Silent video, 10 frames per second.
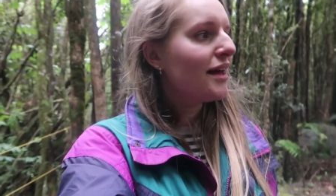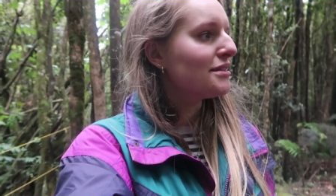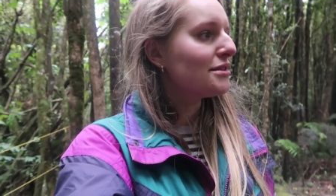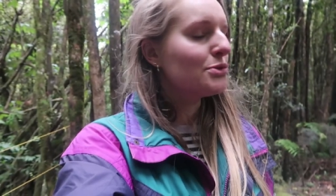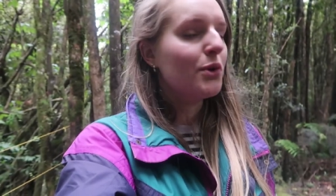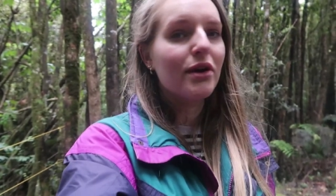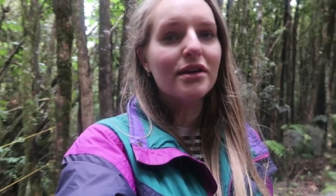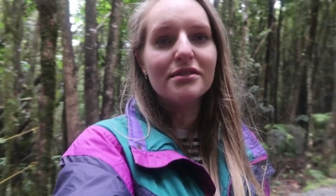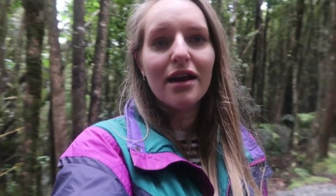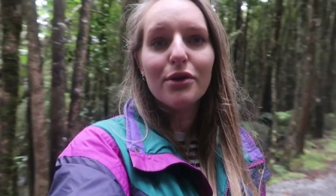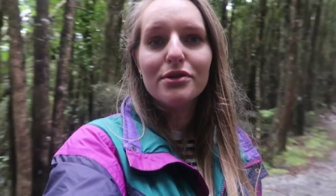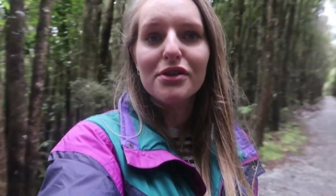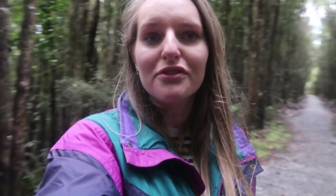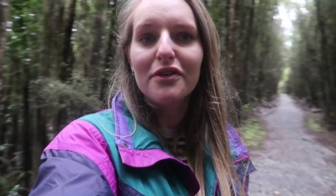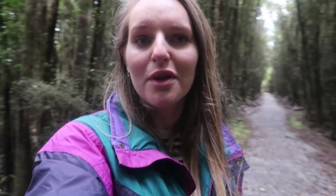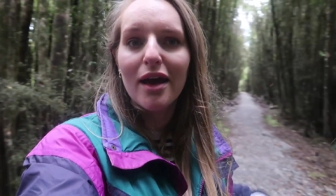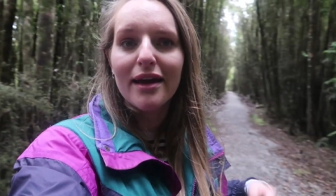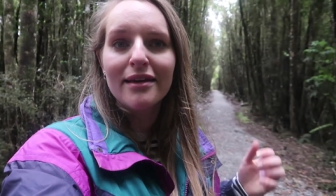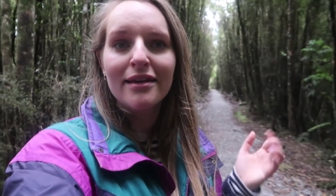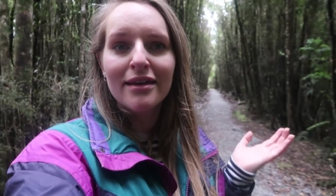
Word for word: as this walk is, I also feel like